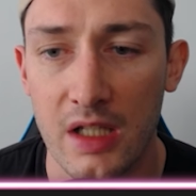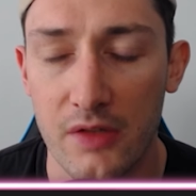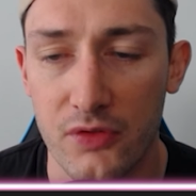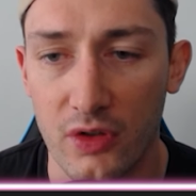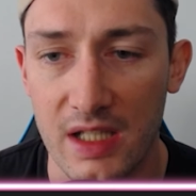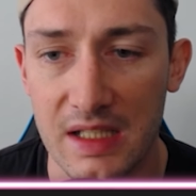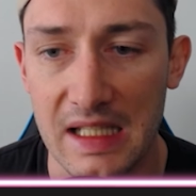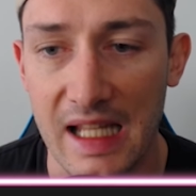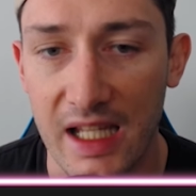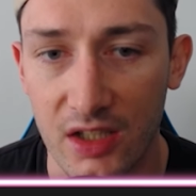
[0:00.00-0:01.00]
if you're in
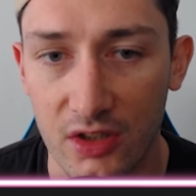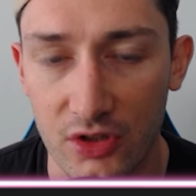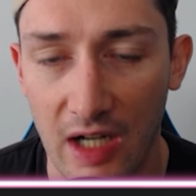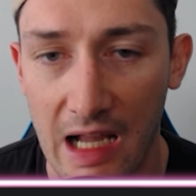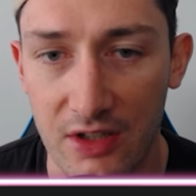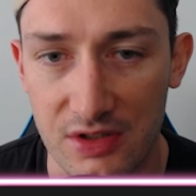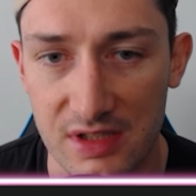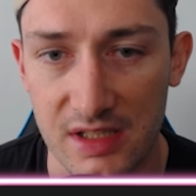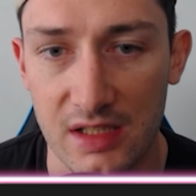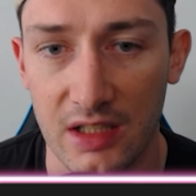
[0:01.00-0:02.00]
the air, your
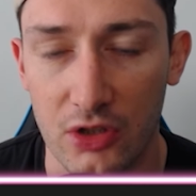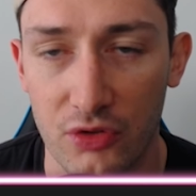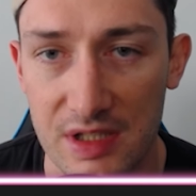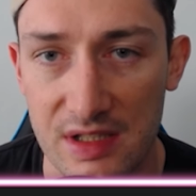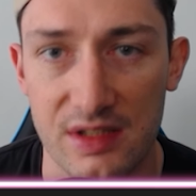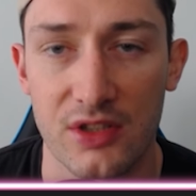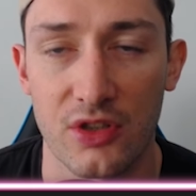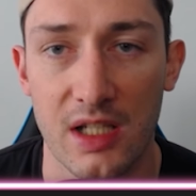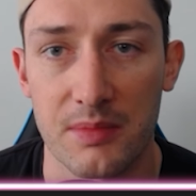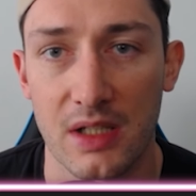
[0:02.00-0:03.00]
accuracy increases and
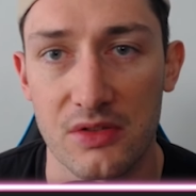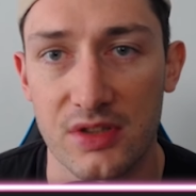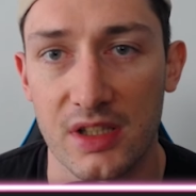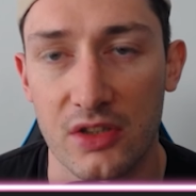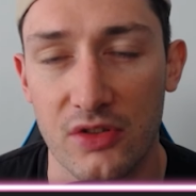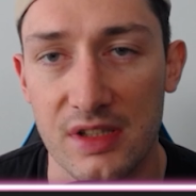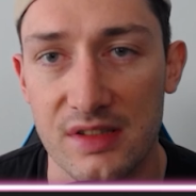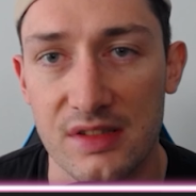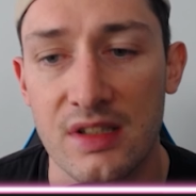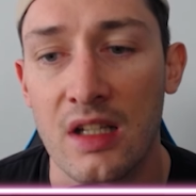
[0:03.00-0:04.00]
your aim down sight
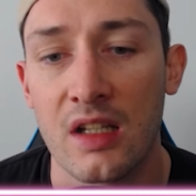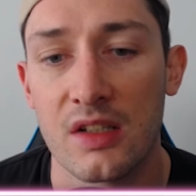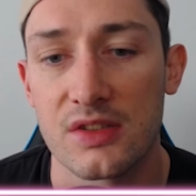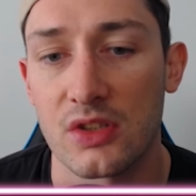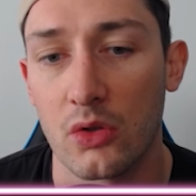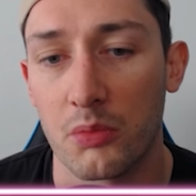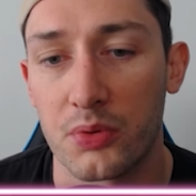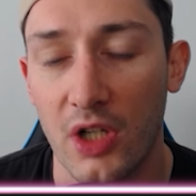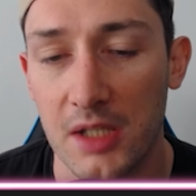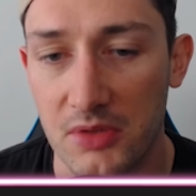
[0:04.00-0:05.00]
increases. So
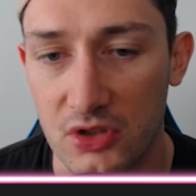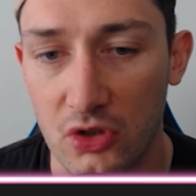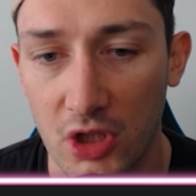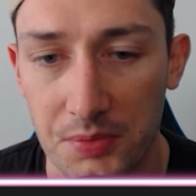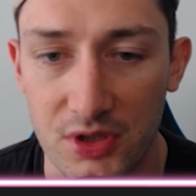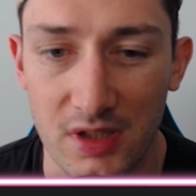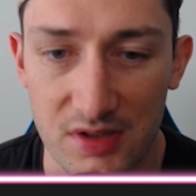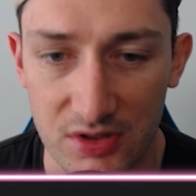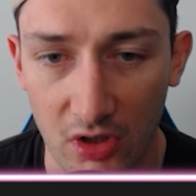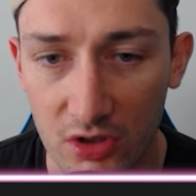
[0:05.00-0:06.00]
Primed is a good option, and
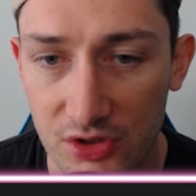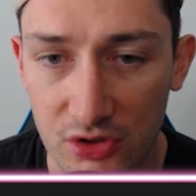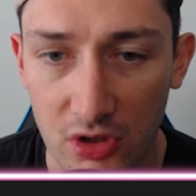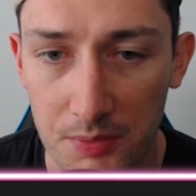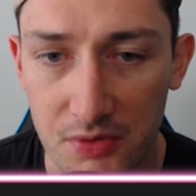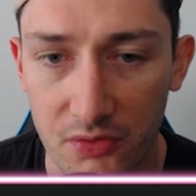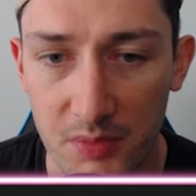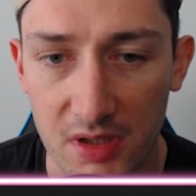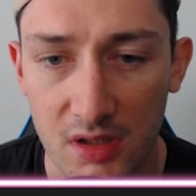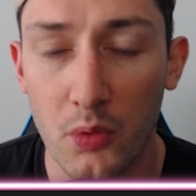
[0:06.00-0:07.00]
Stalker is a good option for
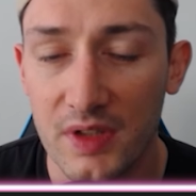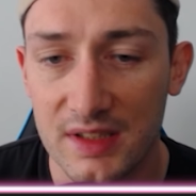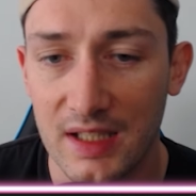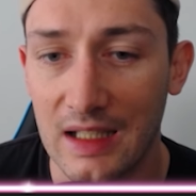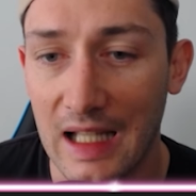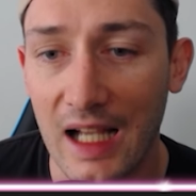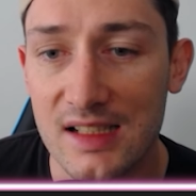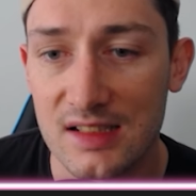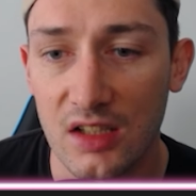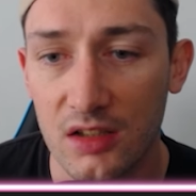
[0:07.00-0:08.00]
me. Moving into the
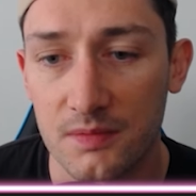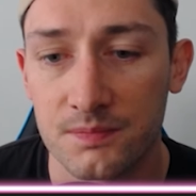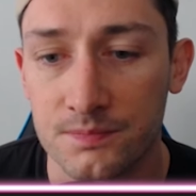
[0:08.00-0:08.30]
last slot,